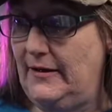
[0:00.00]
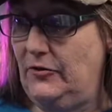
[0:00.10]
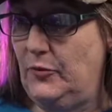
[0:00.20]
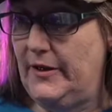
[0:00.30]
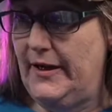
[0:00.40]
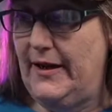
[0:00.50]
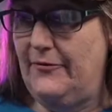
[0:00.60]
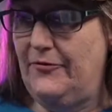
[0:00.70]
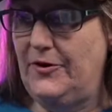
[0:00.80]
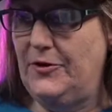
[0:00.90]
is what I have
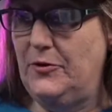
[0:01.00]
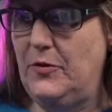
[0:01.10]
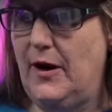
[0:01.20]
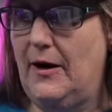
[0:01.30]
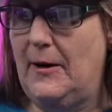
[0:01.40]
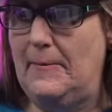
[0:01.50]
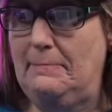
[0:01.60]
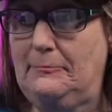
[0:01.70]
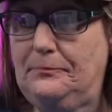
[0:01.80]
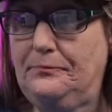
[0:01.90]
for you. Let's
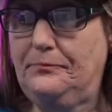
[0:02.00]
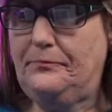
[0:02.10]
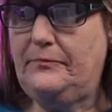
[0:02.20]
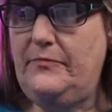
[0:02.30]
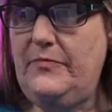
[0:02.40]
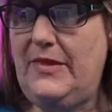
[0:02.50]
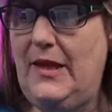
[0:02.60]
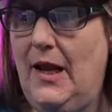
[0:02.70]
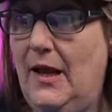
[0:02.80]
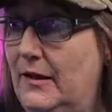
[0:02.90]

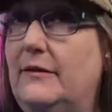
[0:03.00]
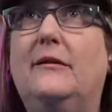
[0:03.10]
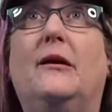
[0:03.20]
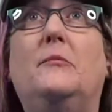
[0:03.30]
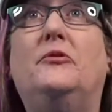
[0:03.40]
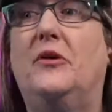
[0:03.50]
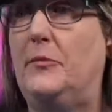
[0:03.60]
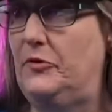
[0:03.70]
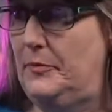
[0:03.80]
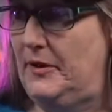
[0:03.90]
see, how much time
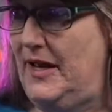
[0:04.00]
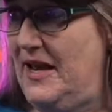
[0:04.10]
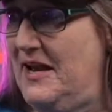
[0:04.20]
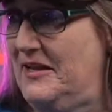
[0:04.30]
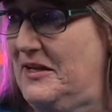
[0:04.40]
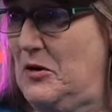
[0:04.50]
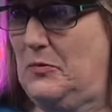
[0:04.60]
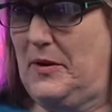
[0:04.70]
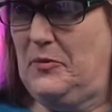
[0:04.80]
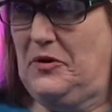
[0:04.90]
has it been?
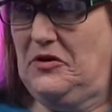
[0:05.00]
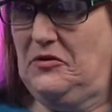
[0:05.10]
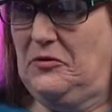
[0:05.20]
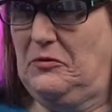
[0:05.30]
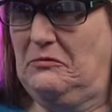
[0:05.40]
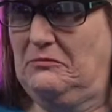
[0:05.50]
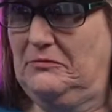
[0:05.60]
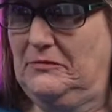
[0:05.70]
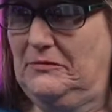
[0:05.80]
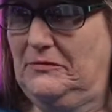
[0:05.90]
Maybe we can do...
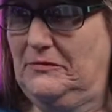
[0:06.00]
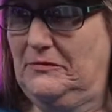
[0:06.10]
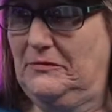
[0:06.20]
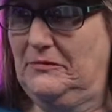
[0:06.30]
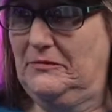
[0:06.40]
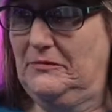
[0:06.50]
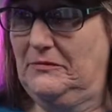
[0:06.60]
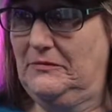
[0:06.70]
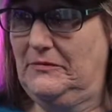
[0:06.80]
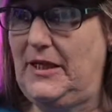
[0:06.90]

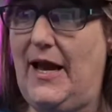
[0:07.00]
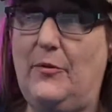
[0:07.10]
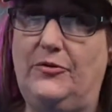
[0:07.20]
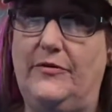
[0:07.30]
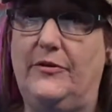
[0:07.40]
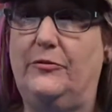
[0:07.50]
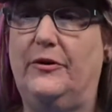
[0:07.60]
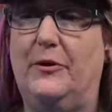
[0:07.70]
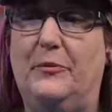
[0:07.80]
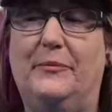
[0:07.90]
Nah, we'll save this for
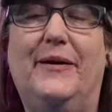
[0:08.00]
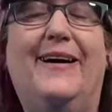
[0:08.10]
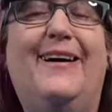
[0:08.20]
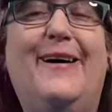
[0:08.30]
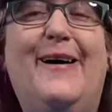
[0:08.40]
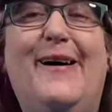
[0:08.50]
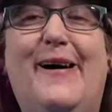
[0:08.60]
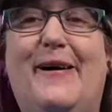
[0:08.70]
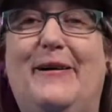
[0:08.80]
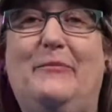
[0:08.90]
another one.
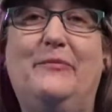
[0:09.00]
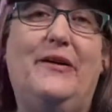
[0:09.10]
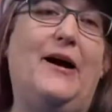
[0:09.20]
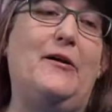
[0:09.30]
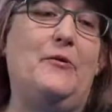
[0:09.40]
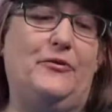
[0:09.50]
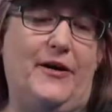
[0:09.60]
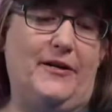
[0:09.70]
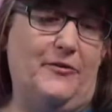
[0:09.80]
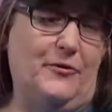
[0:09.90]
I always
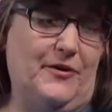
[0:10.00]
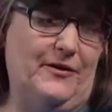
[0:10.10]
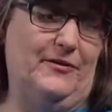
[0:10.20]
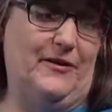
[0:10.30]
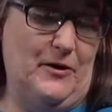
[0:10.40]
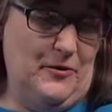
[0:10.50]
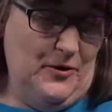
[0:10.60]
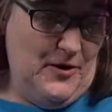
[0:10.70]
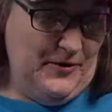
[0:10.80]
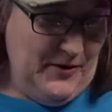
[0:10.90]
find other things as I go
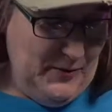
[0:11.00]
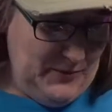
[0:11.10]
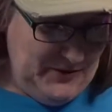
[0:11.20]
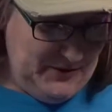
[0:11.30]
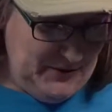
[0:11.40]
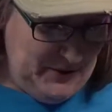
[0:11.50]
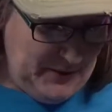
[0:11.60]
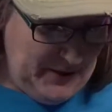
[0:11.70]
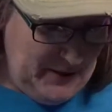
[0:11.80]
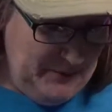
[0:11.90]
along there, but there we
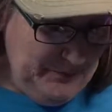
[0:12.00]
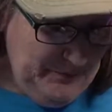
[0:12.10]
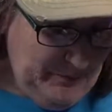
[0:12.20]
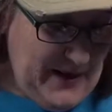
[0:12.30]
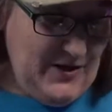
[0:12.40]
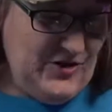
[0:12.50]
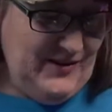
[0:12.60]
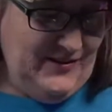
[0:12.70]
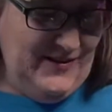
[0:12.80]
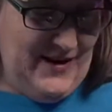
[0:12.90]
go. Hey,
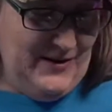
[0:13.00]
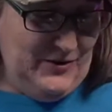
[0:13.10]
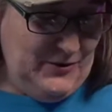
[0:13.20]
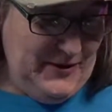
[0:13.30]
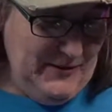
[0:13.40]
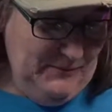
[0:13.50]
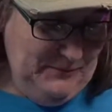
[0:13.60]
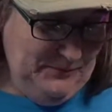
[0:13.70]
Jason, how you doing?